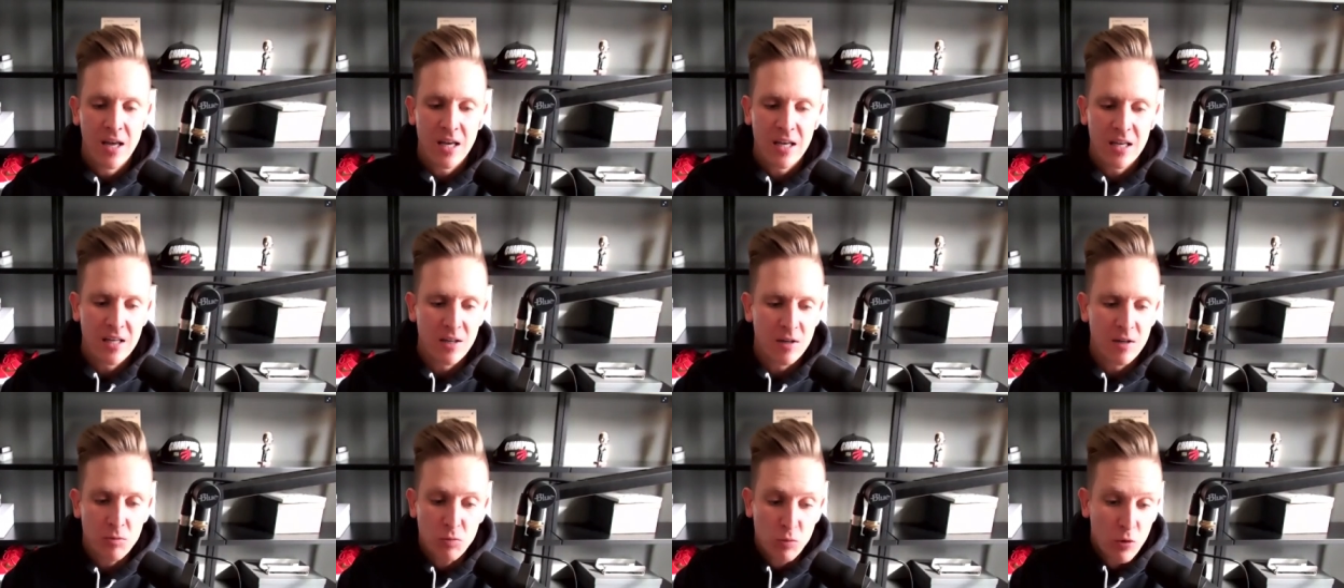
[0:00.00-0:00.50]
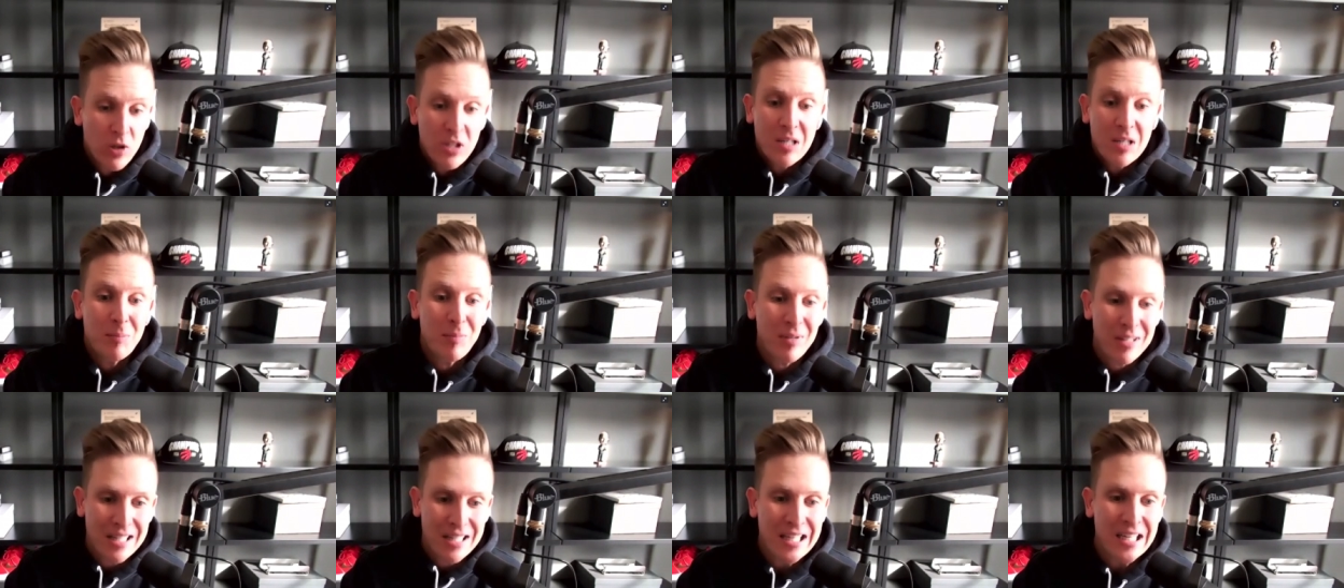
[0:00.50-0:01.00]
He really
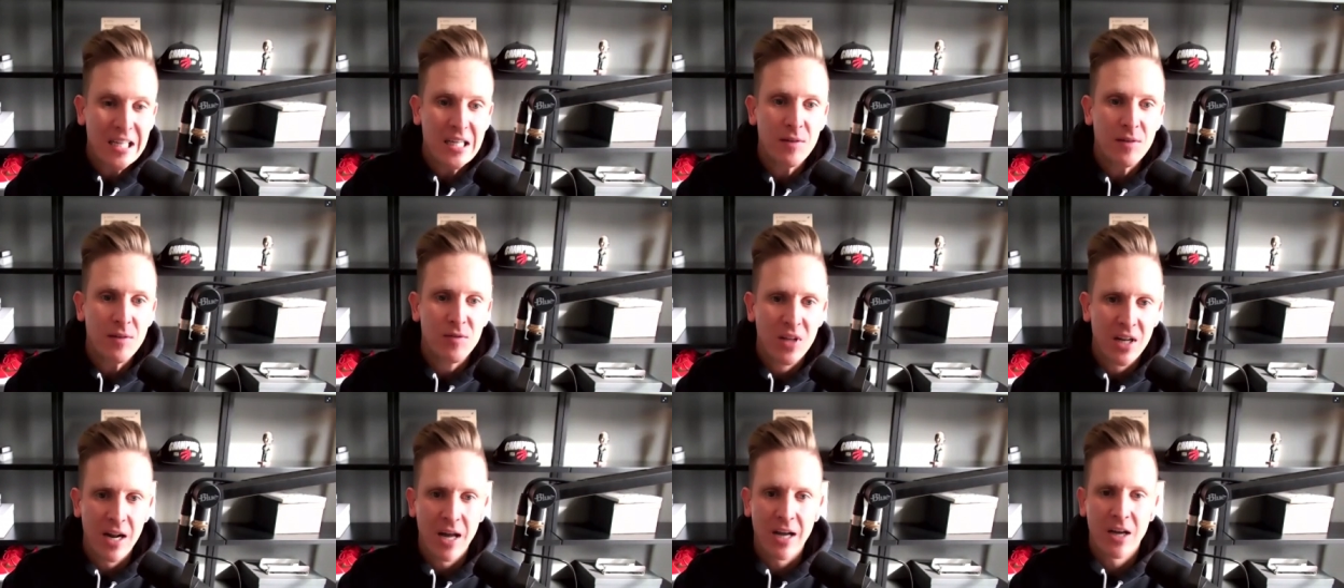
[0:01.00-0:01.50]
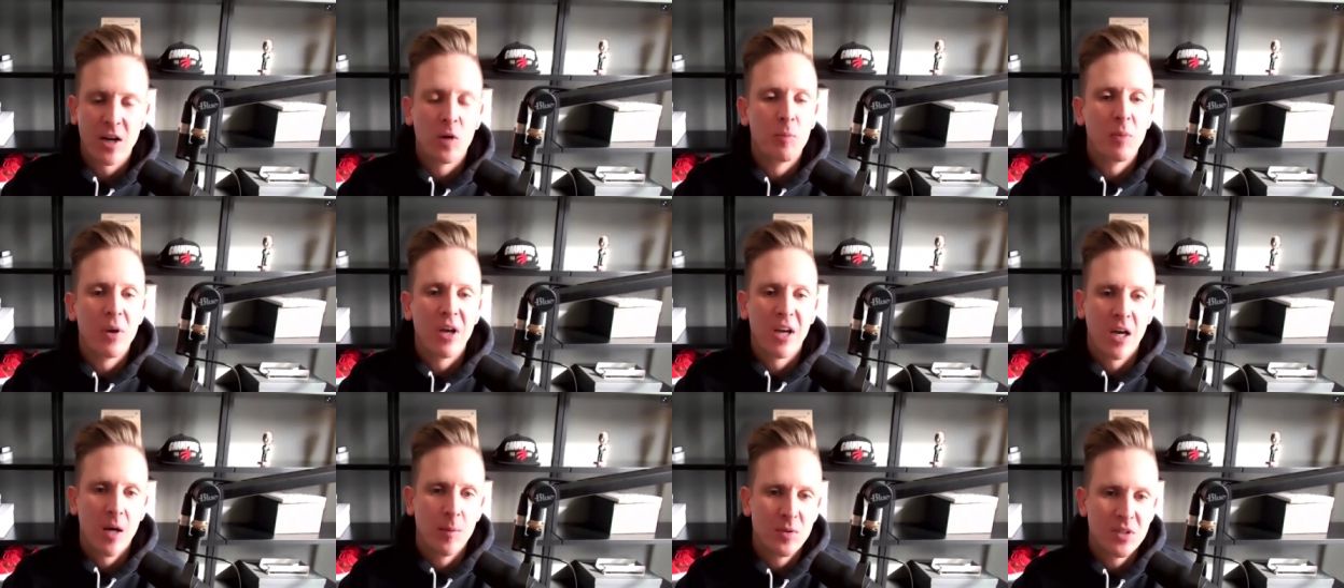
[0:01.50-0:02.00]
believed that I could
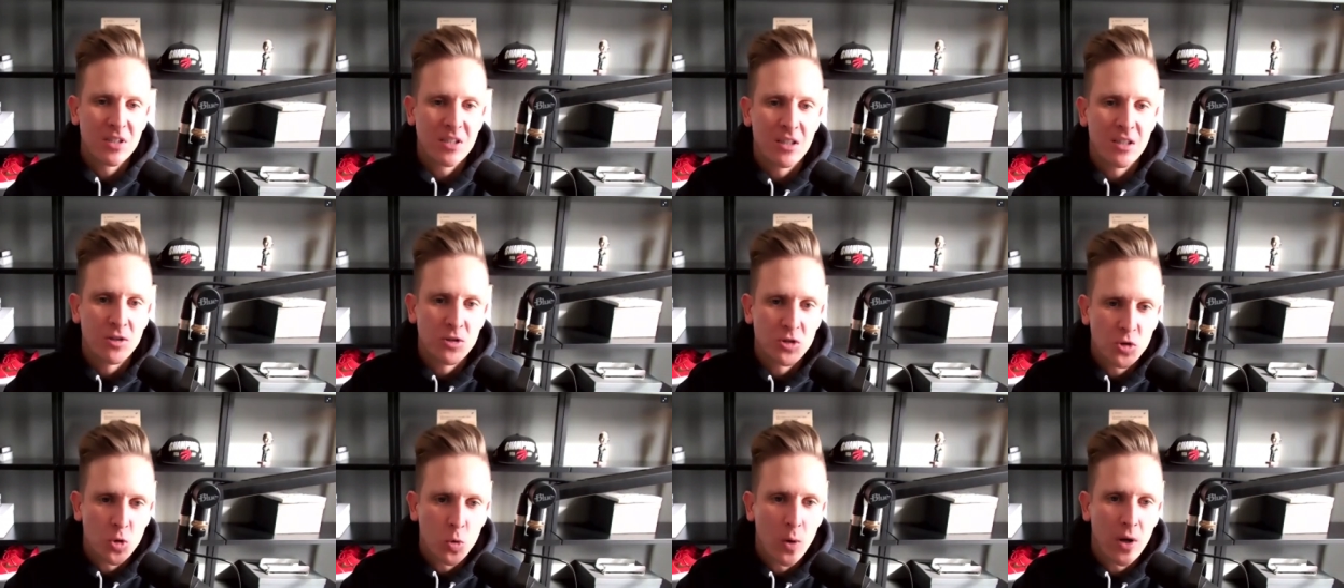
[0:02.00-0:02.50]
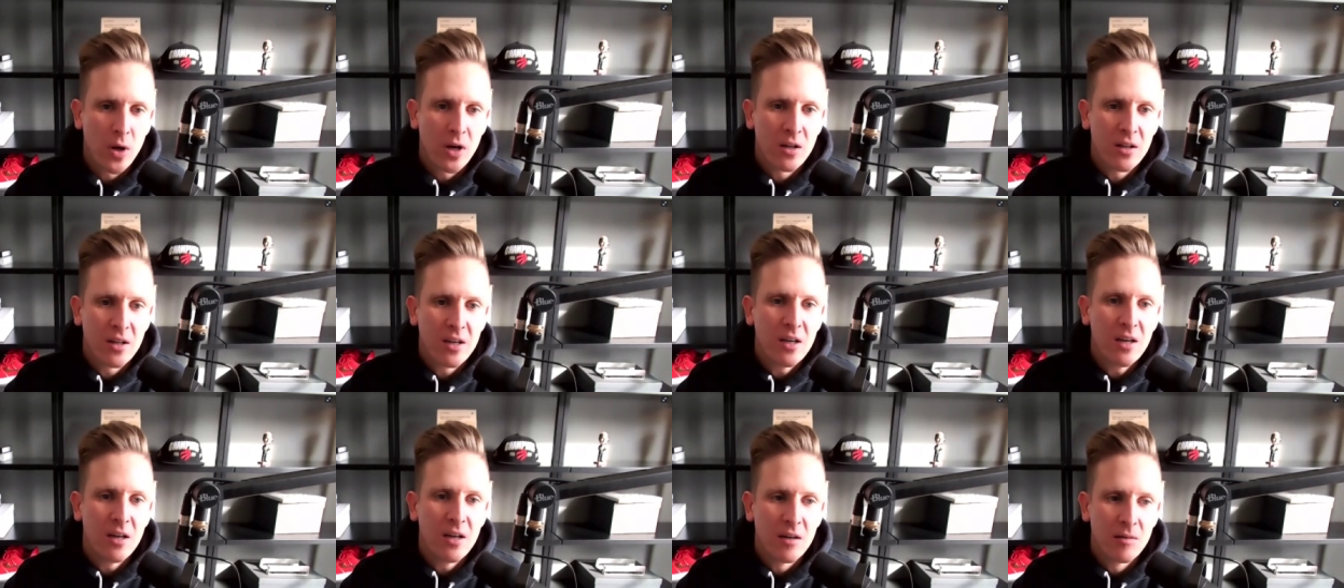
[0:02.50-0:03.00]
pick up skills
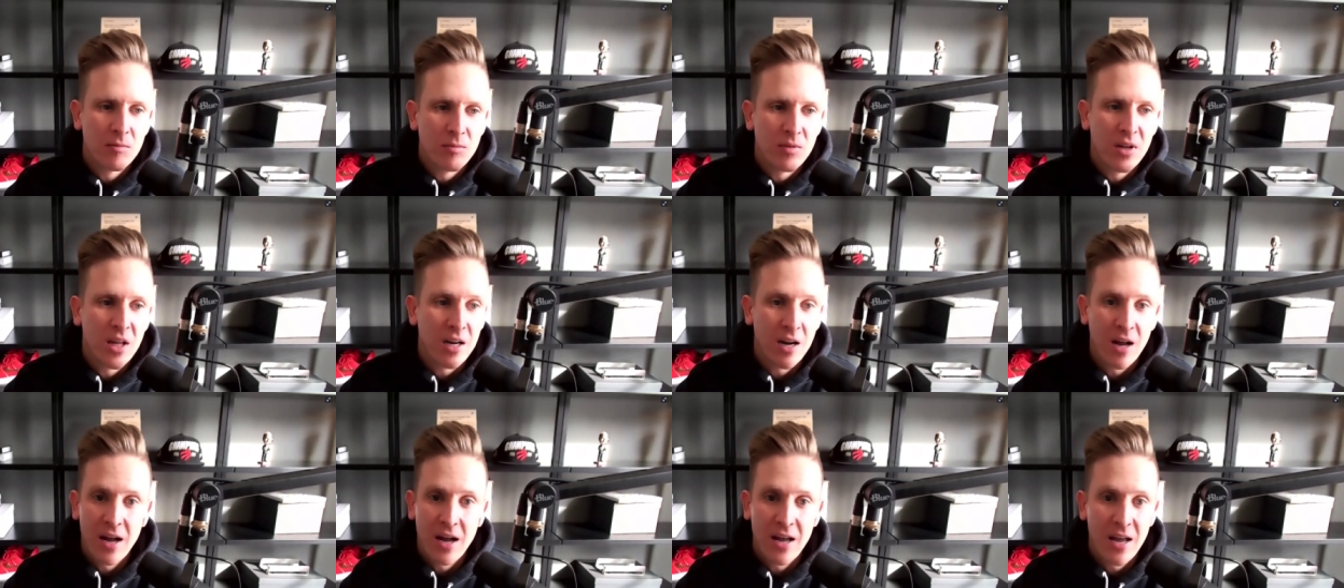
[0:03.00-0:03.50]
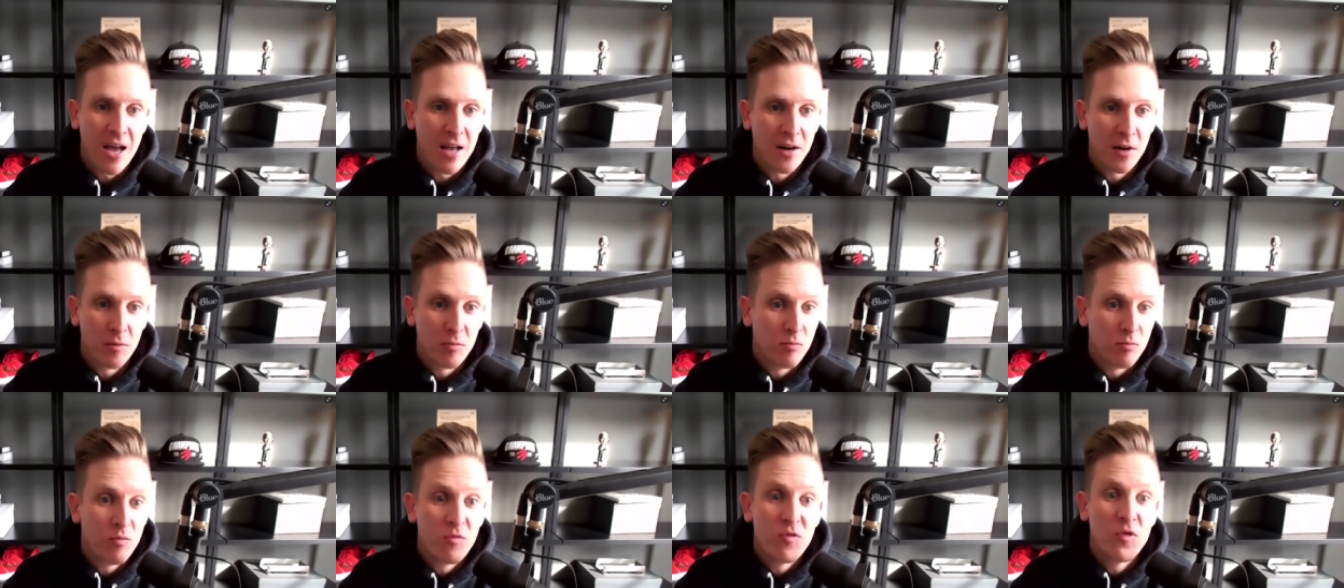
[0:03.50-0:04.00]
quickly and that I had
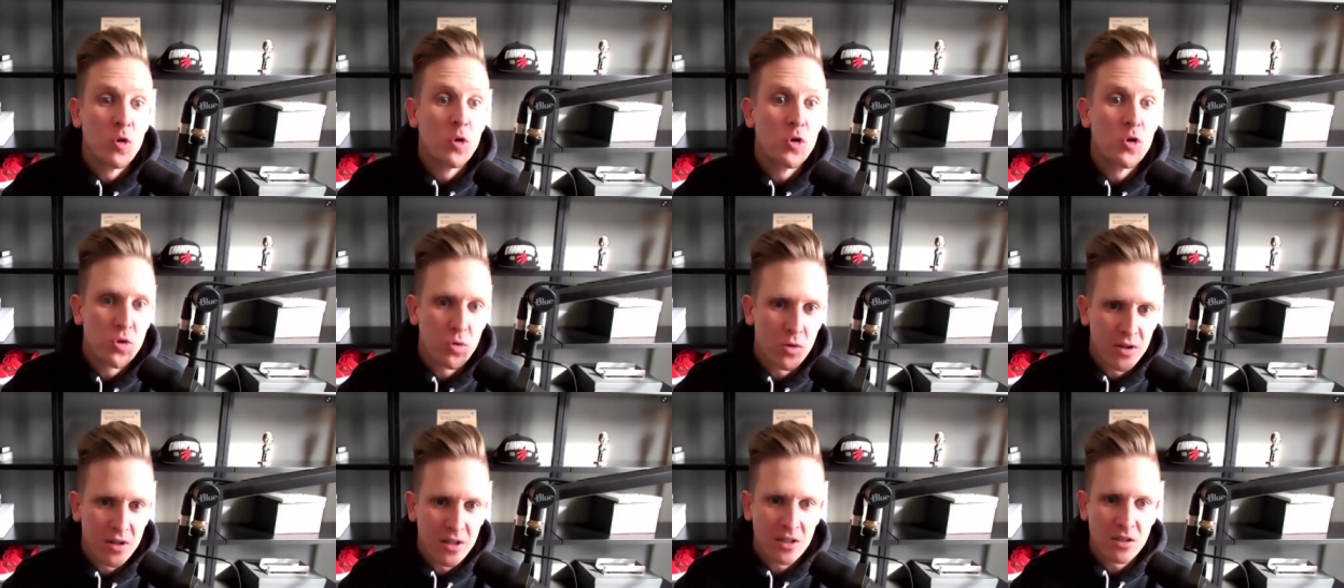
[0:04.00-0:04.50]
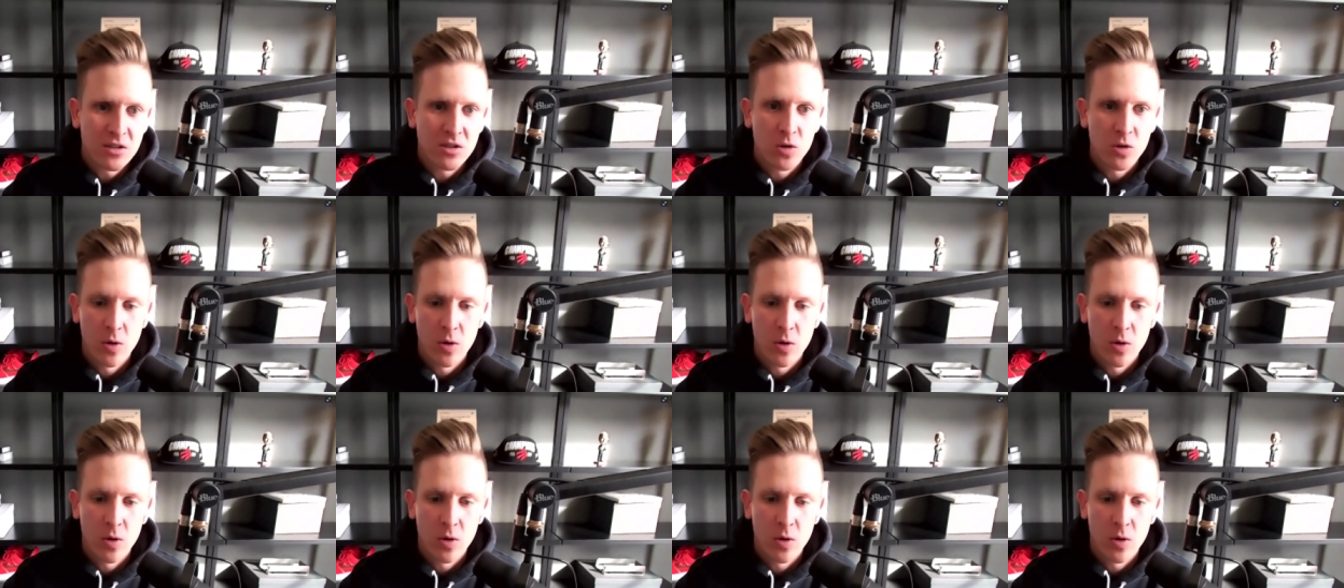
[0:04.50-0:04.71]
a future in this.